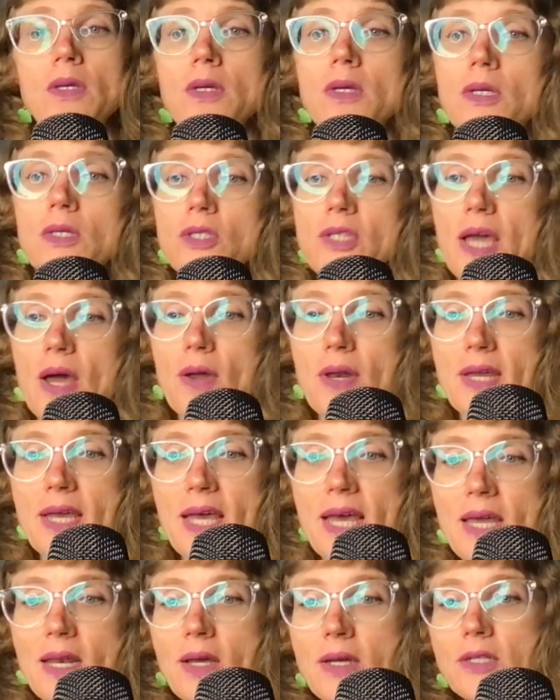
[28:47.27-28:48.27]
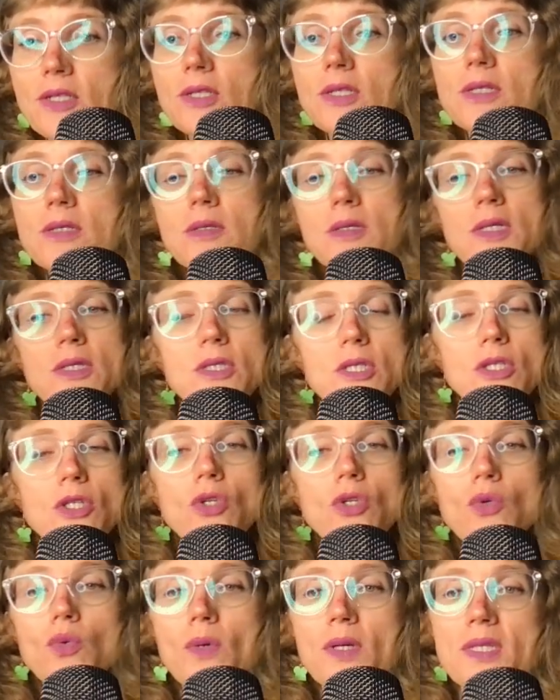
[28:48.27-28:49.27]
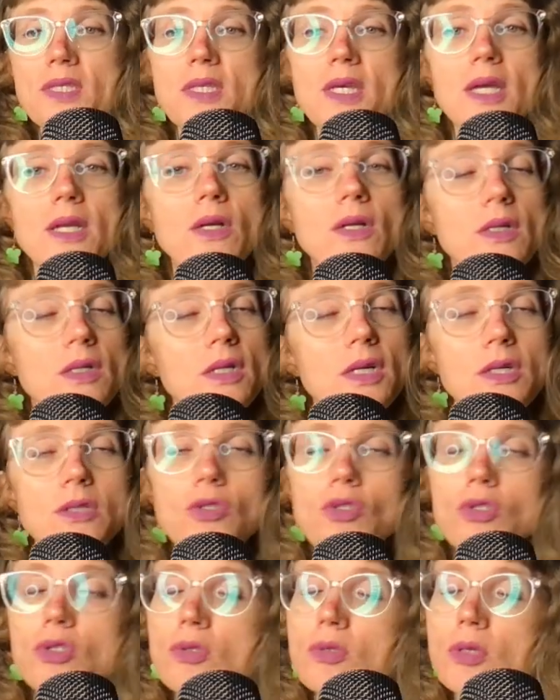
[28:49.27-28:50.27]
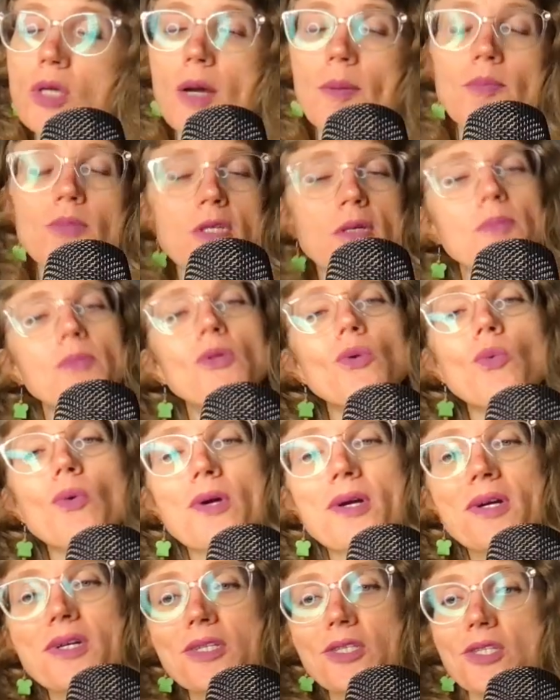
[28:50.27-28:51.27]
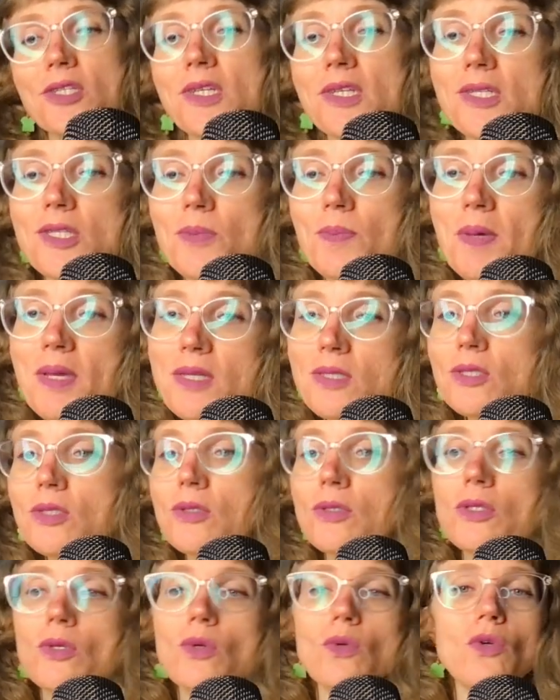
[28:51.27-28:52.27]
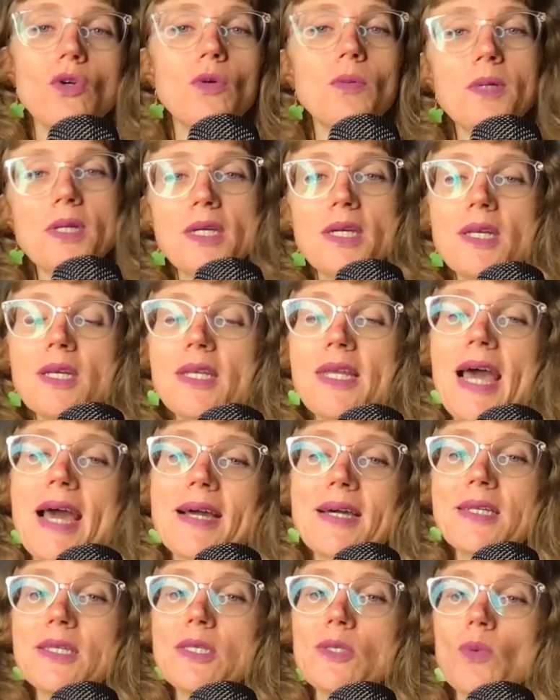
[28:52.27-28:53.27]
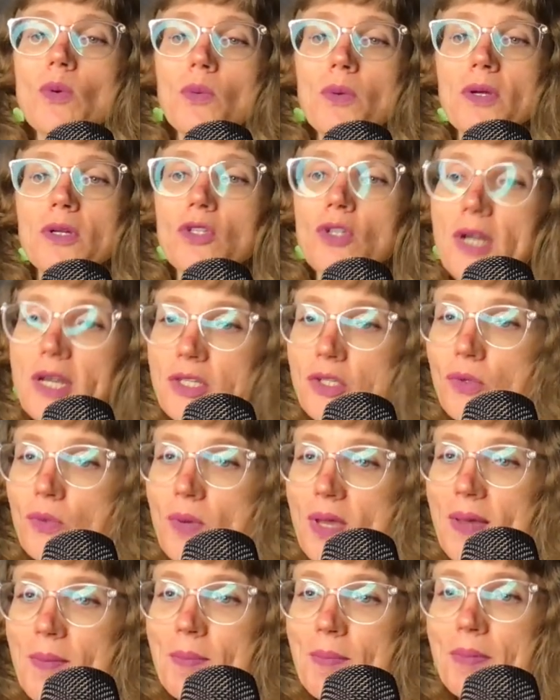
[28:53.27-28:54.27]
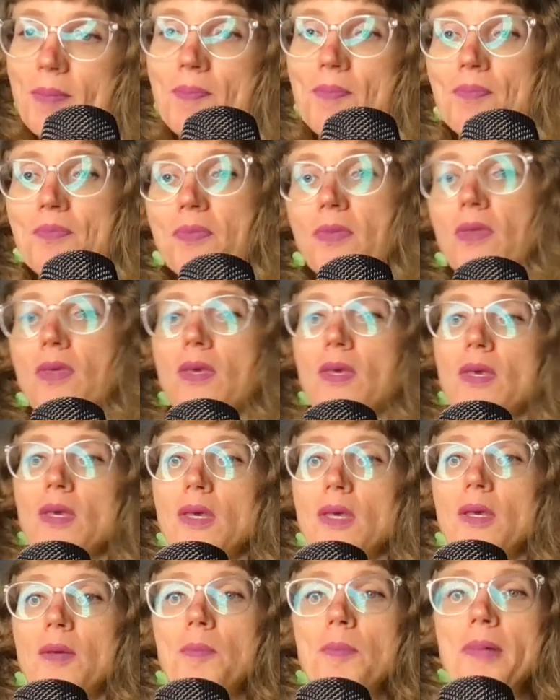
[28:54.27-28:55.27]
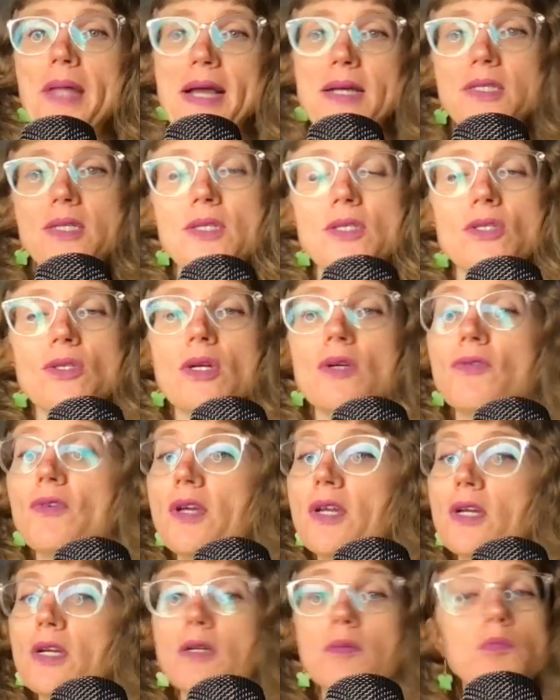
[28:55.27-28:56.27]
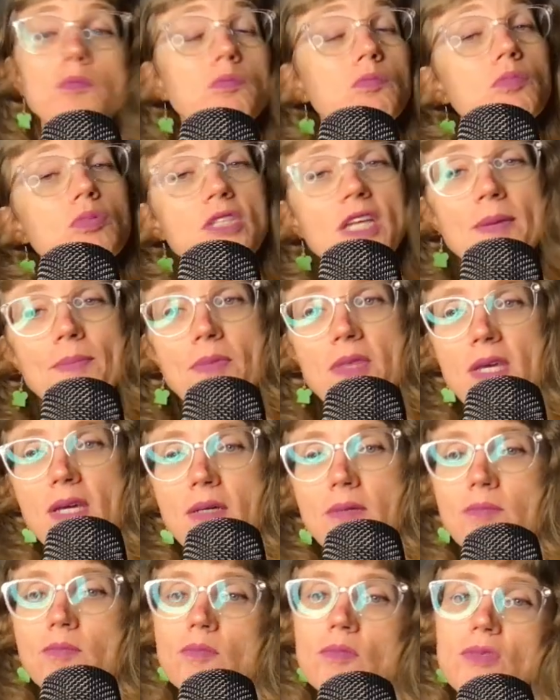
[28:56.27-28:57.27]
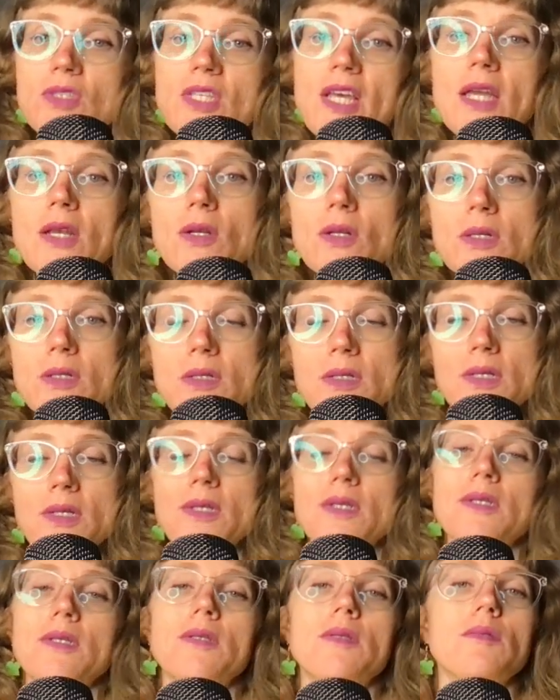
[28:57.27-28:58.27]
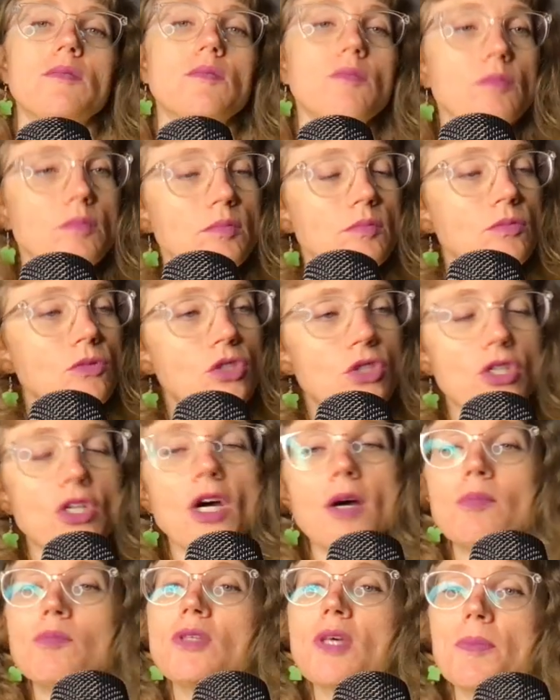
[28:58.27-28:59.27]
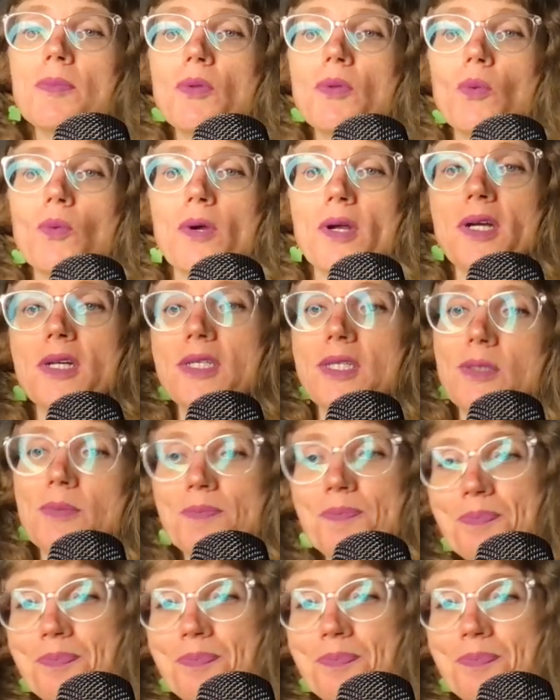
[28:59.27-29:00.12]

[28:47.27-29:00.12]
Scouting Headhunter, it's a 2/1 Sentinel. It just gums up the works in space so nobody can attack us while we are trying to ramp. Black Sun Starfighter, same thing. Sentinel, just gums up the works.